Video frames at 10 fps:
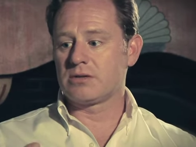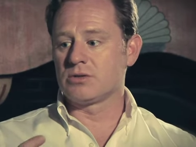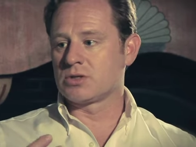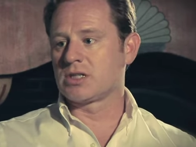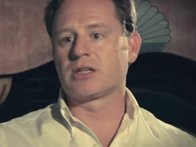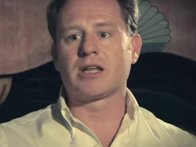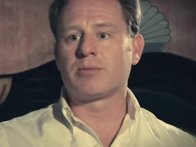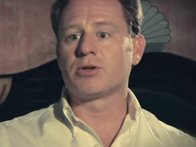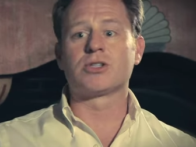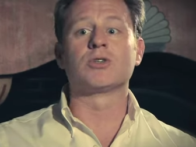you sing to that
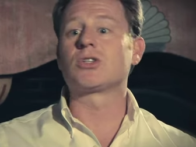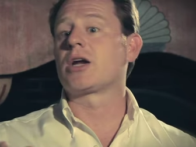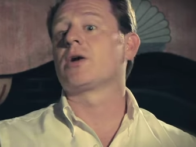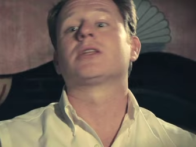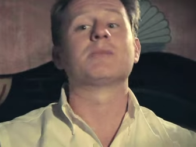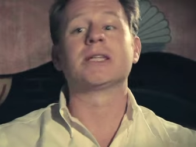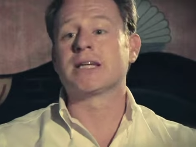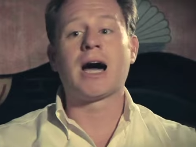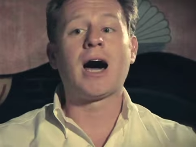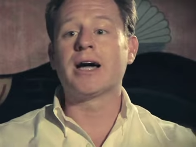person, you stare at them in
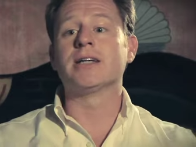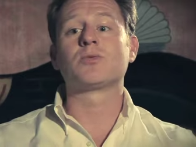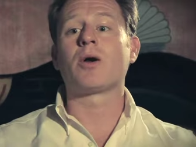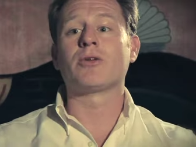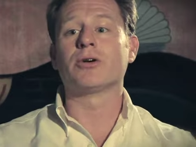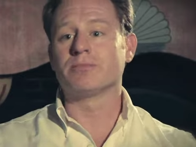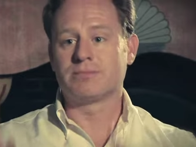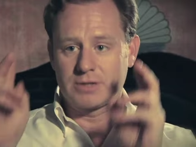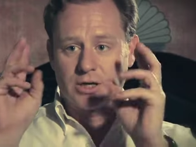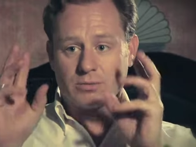the eyes while they're,
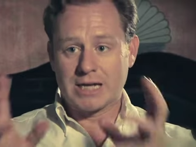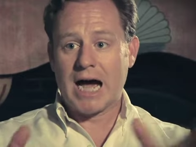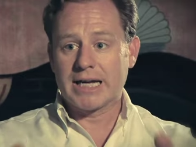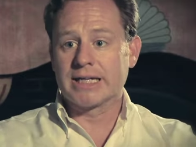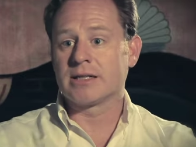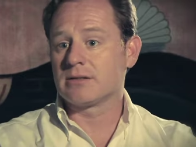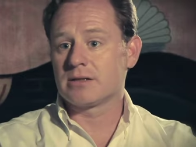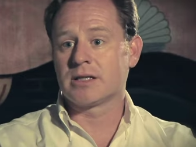you know, dying.